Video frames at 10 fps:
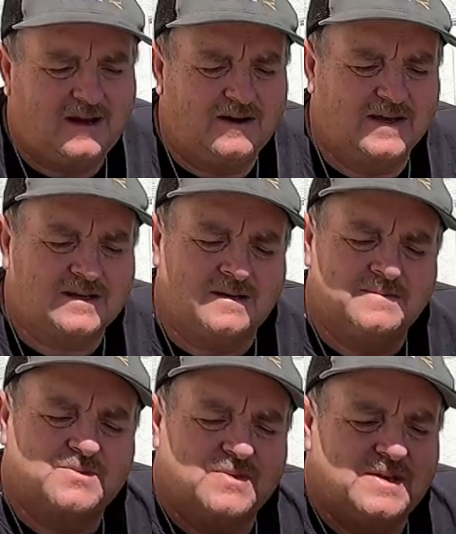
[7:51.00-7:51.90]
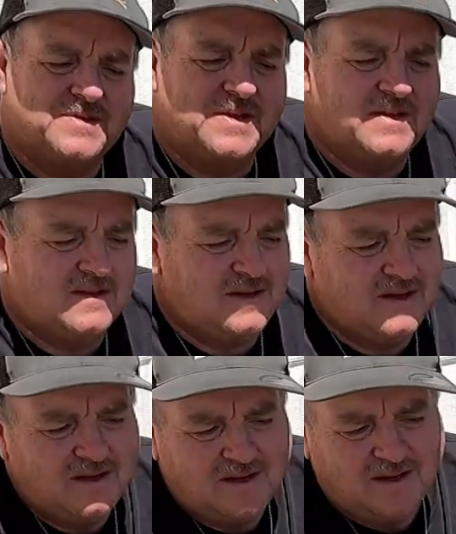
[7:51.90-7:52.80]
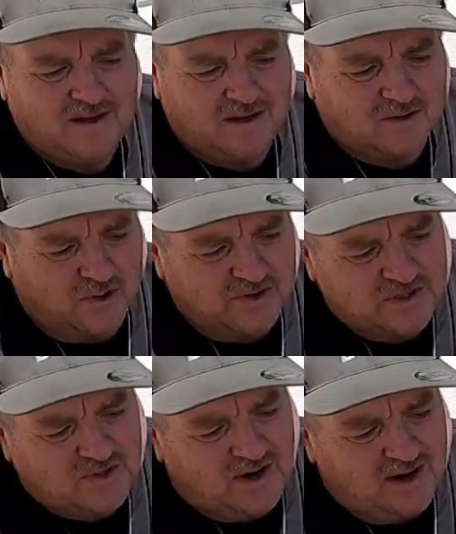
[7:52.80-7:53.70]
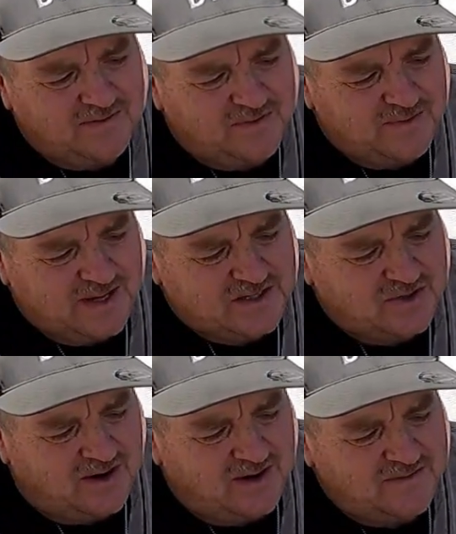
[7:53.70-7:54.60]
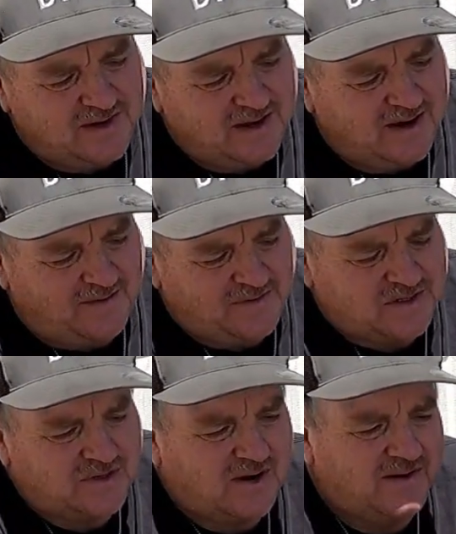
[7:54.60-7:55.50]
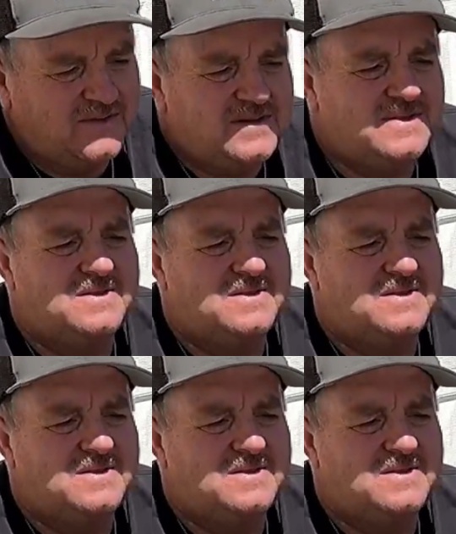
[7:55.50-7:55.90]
Now it comes with a 1/4 inch drive, 3/8 drive, and a 1/2 inch drive.